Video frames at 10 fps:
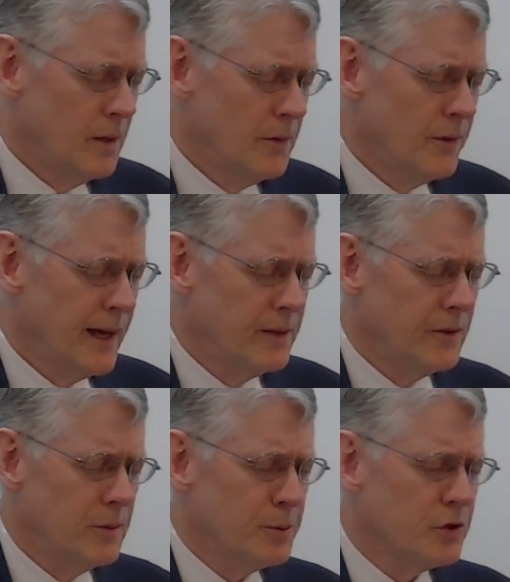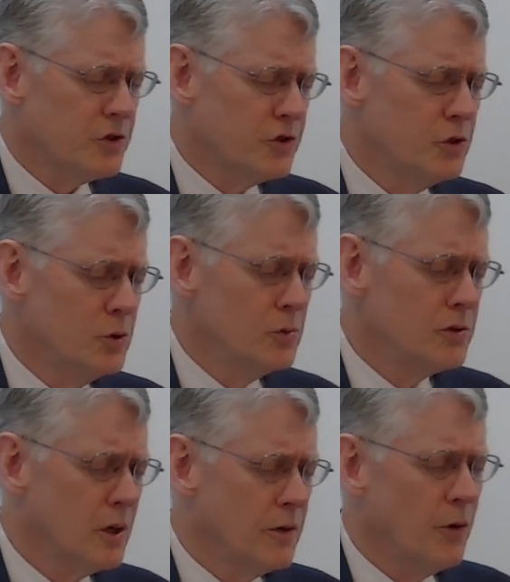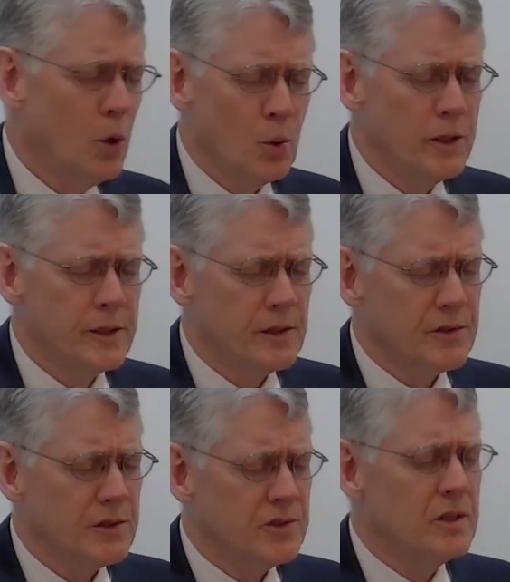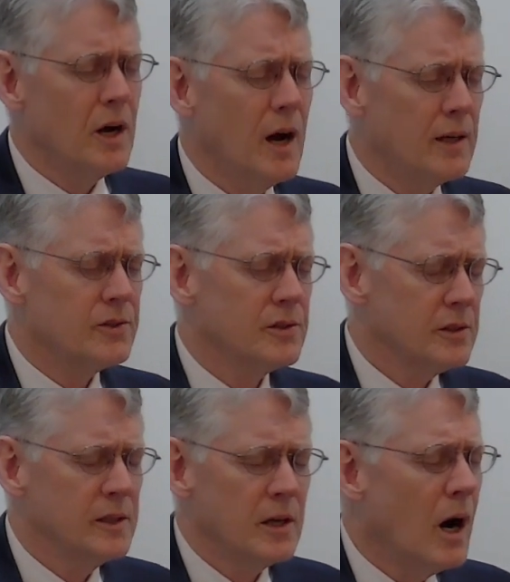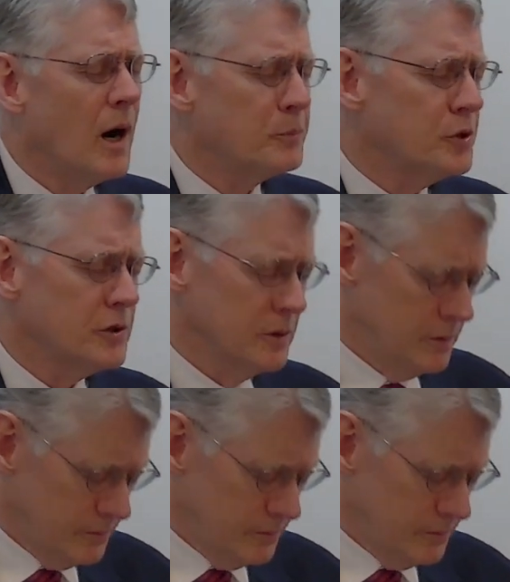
that the pursuit of holiness is not an option,